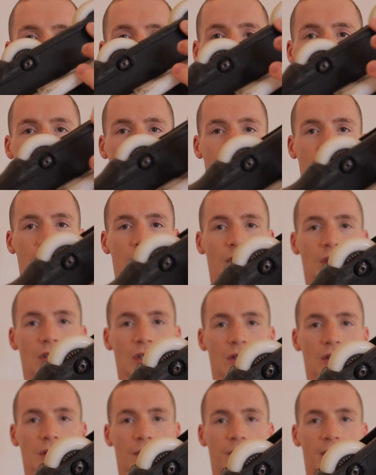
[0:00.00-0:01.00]
the
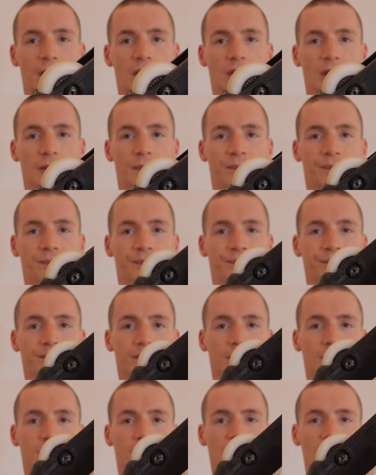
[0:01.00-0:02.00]
friction.
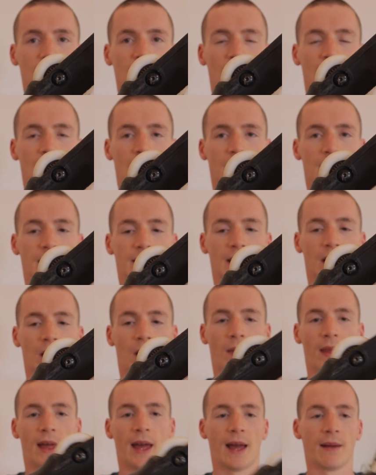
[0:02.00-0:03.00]
You can see
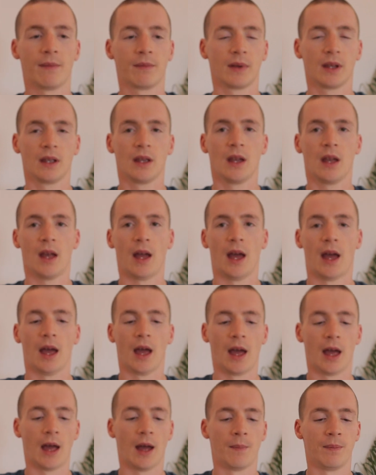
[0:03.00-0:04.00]
on there.
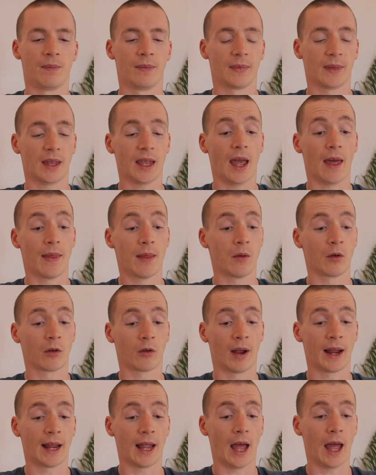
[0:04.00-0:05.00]
Yeah, and they were
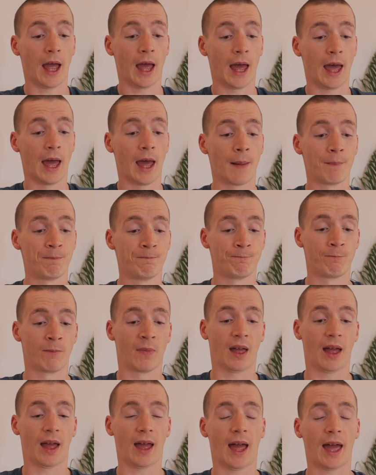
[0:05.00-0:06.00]
great.
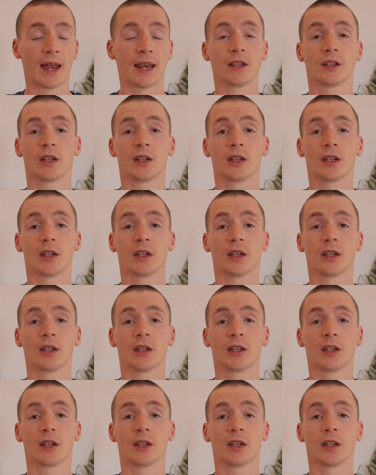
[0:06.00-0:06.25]
And in